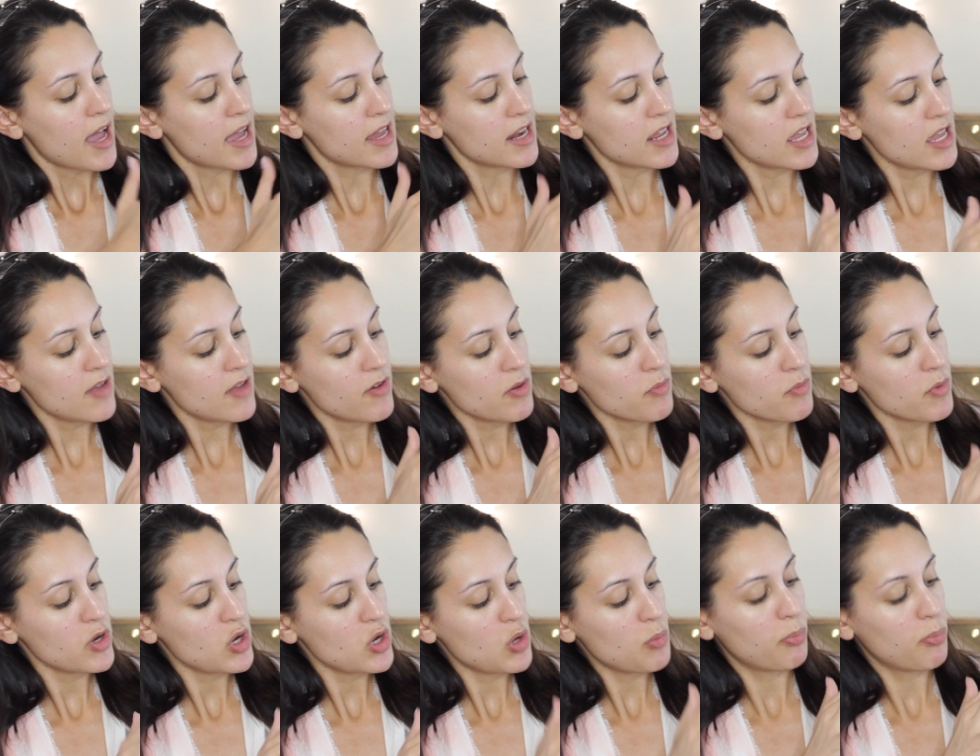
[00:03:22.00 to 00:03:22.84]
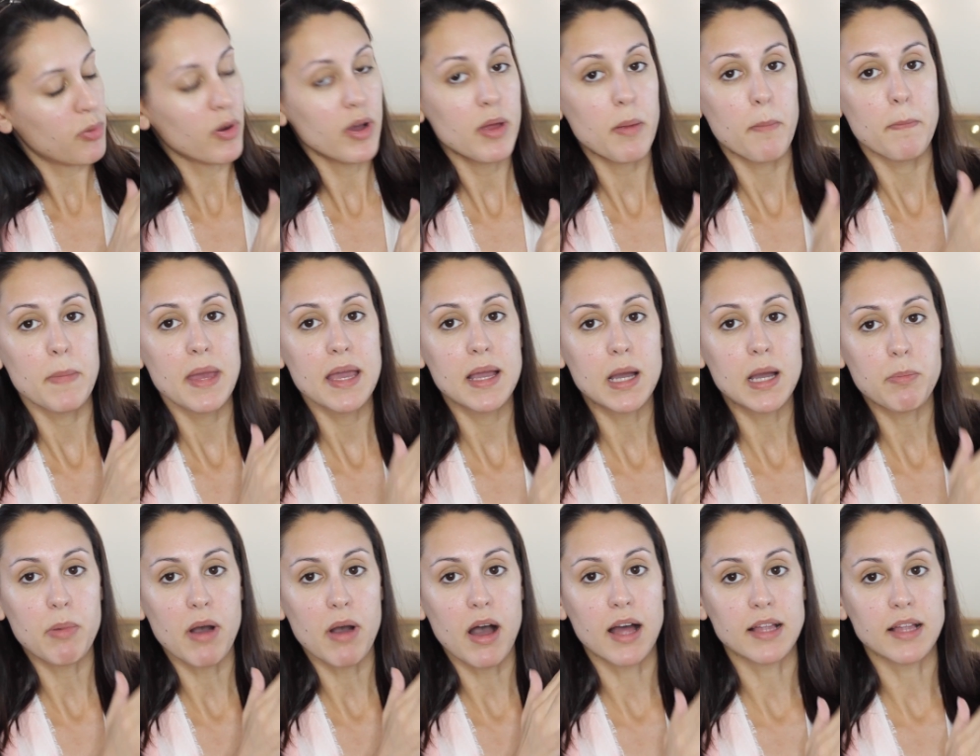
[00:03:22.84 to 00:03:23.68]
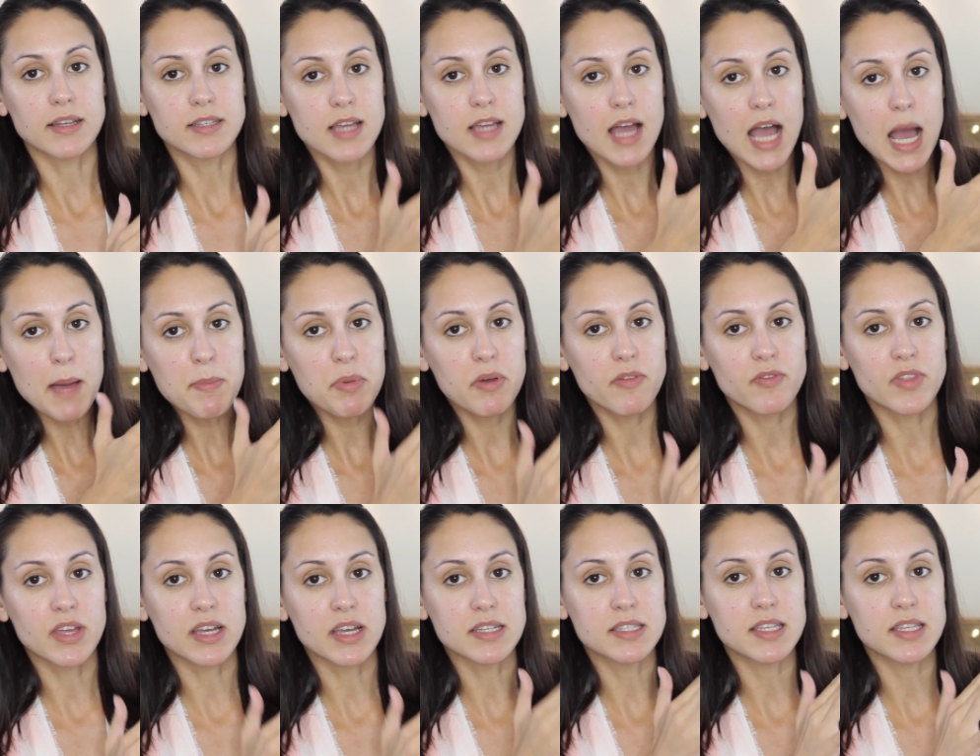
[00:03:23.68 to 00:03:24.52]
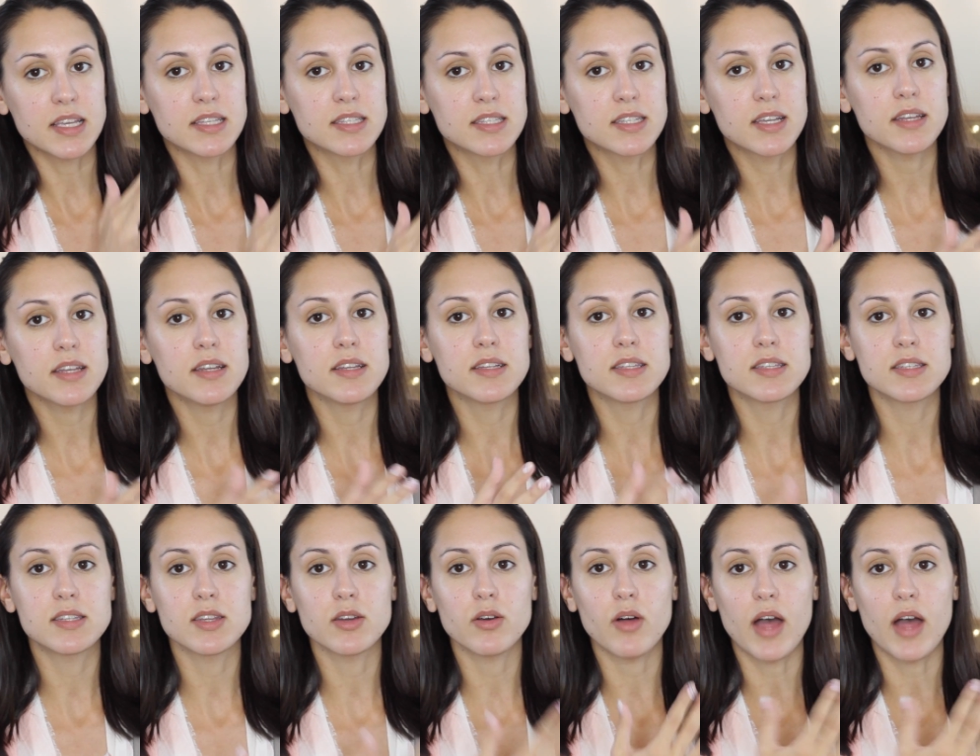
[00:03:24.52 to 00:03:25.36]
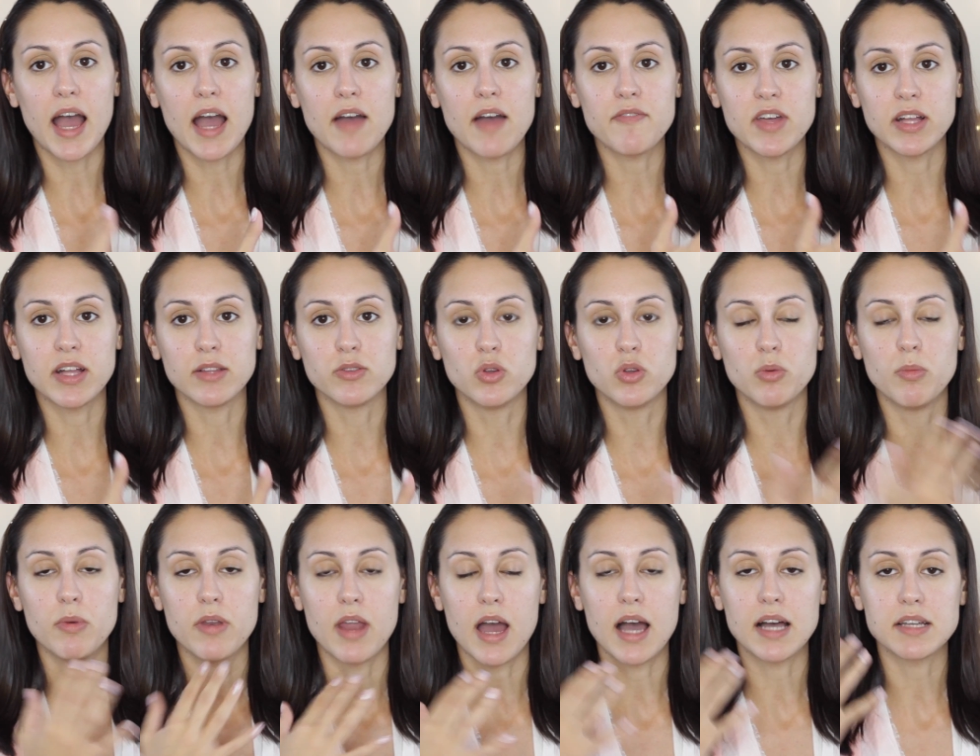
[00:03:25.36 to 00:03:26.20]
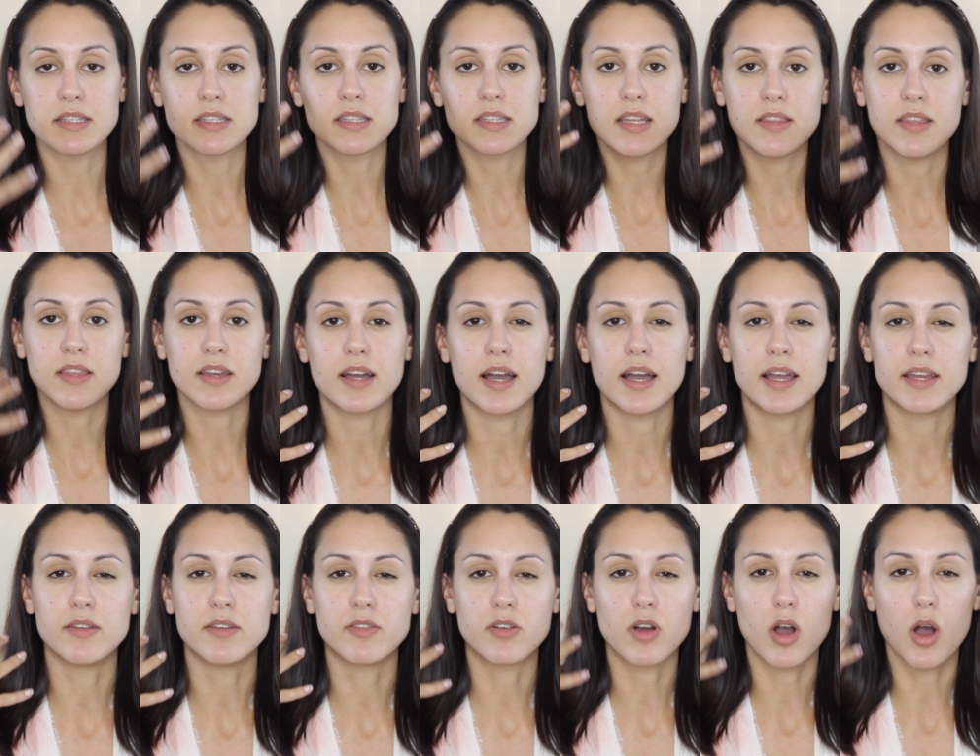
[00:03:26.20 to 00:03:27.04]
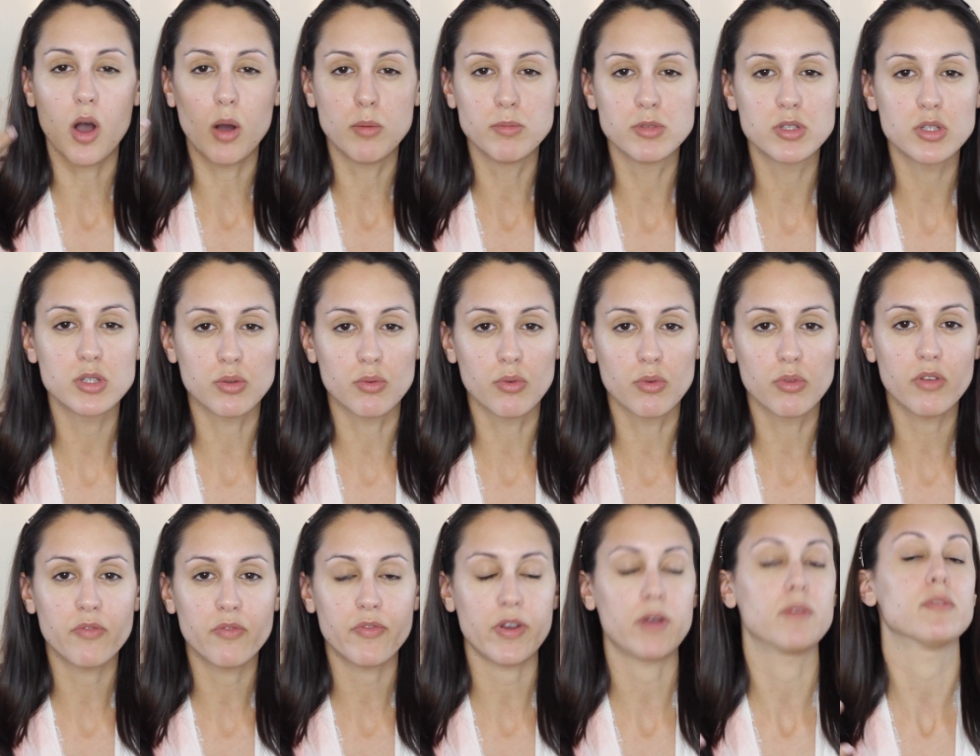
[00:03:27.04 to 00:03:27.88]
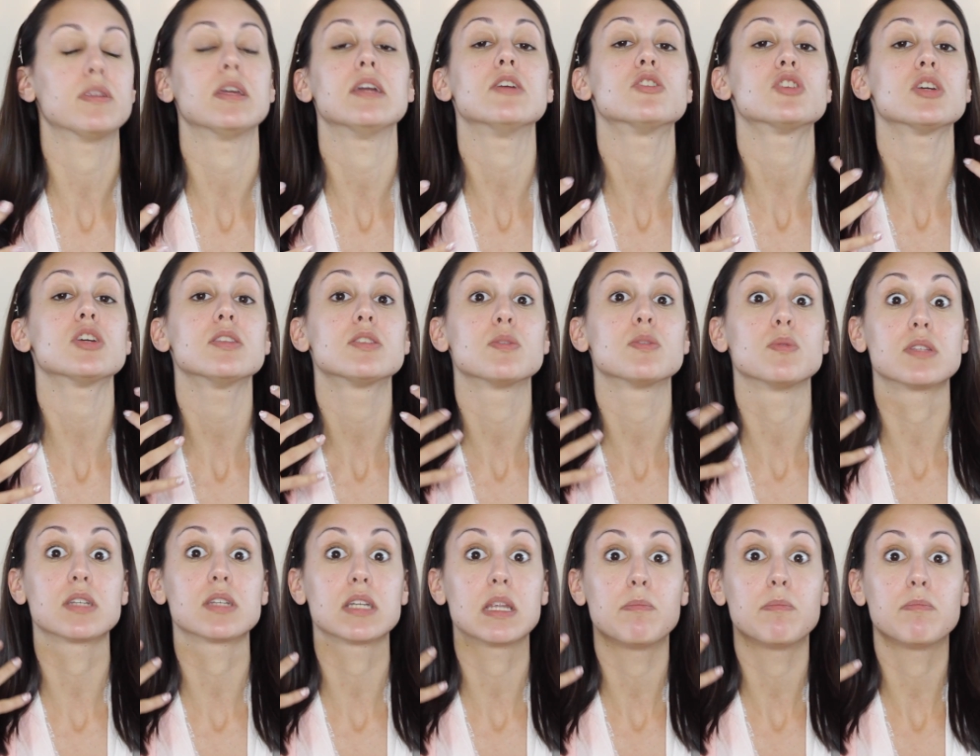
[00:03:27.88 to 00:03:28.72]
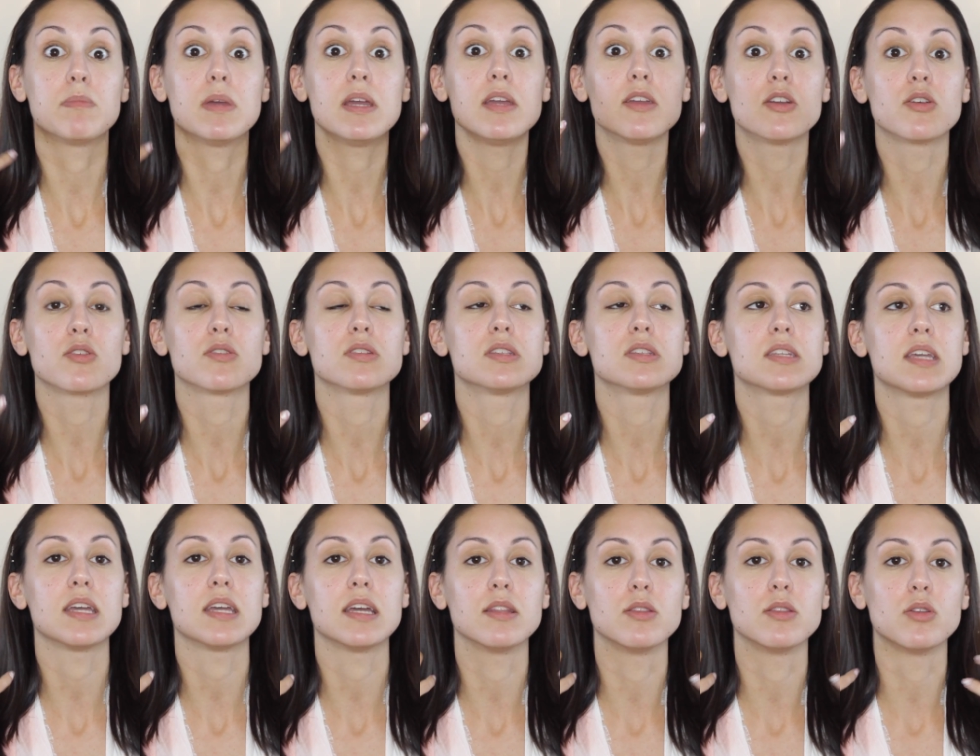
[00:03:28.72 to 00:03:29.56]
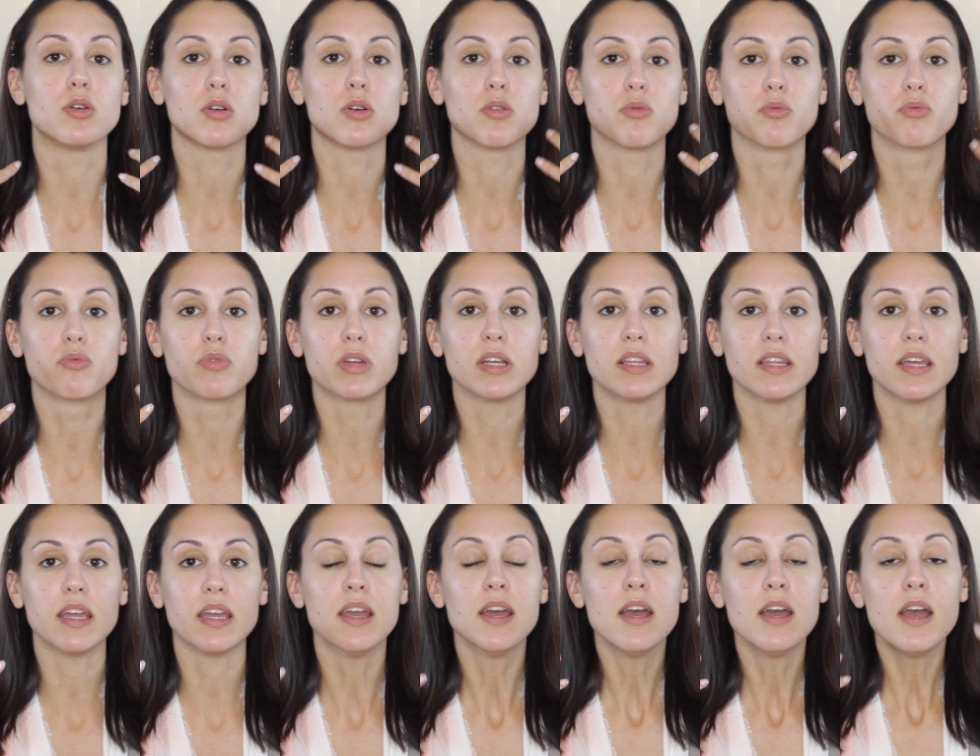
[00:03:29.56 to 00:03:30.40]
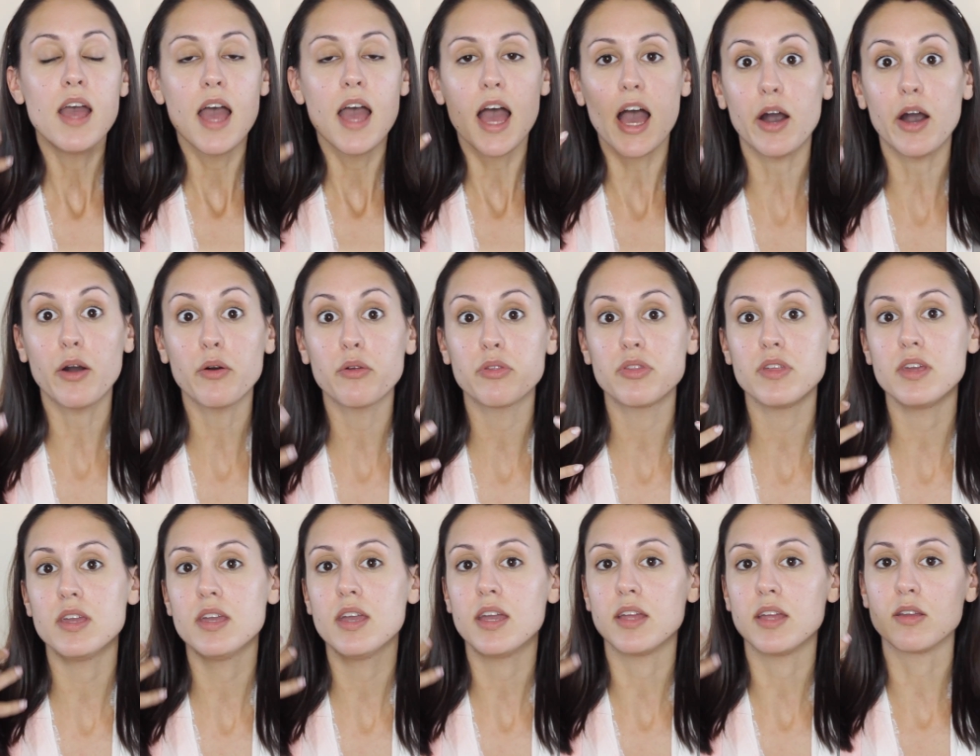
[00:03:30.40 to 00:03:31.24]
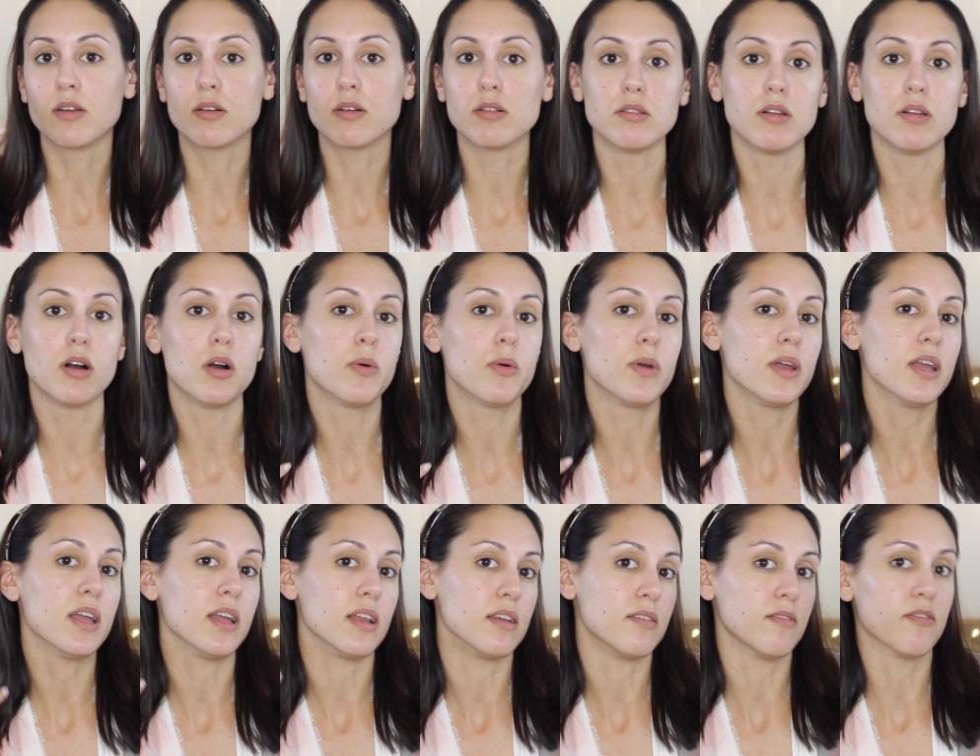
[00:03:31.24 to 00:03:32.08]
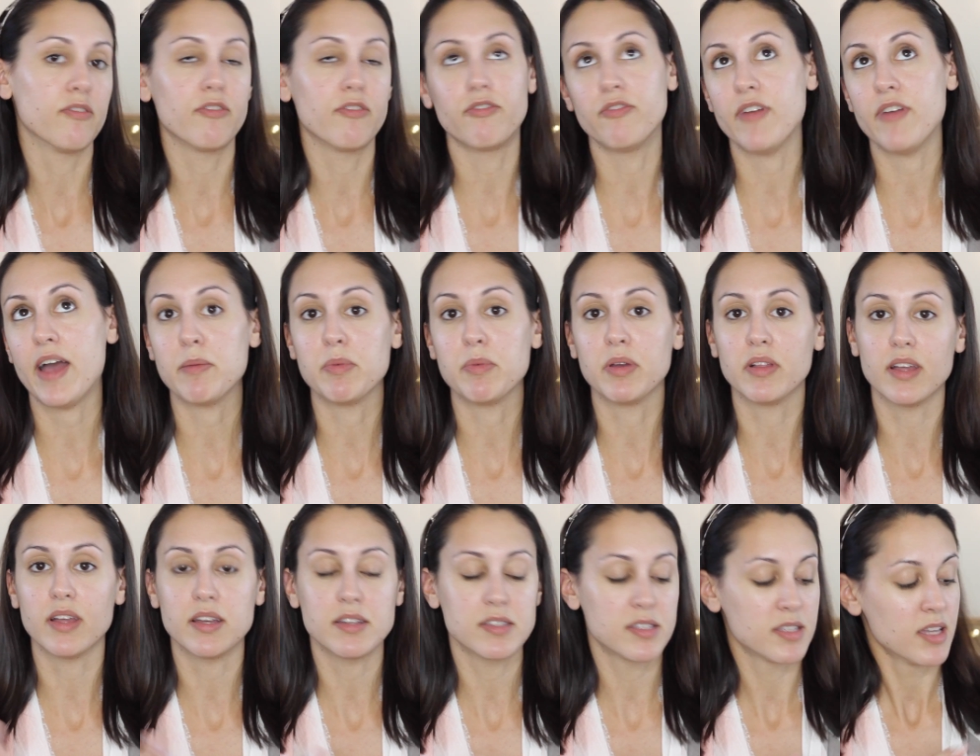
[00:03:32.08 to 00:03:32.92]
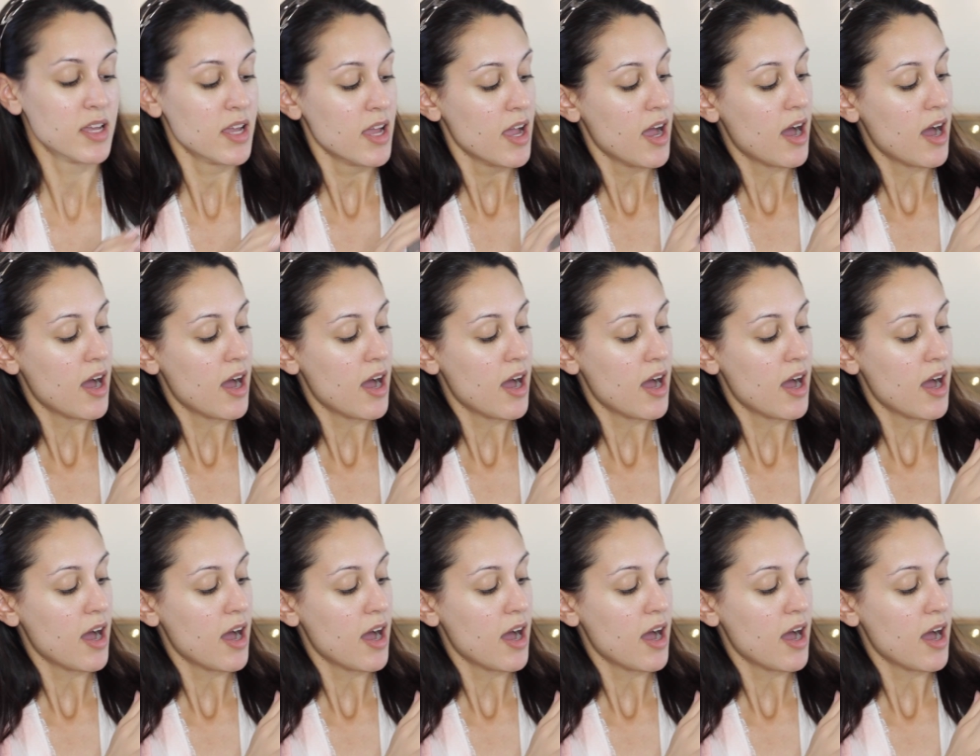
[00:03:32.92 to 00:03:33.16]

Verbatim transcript: And even when you put makeup on top of this, it's gonna still have that luminosity that kind of comes through the foundation, so it's gonna make your skin look really healthy and glowy and fabulous.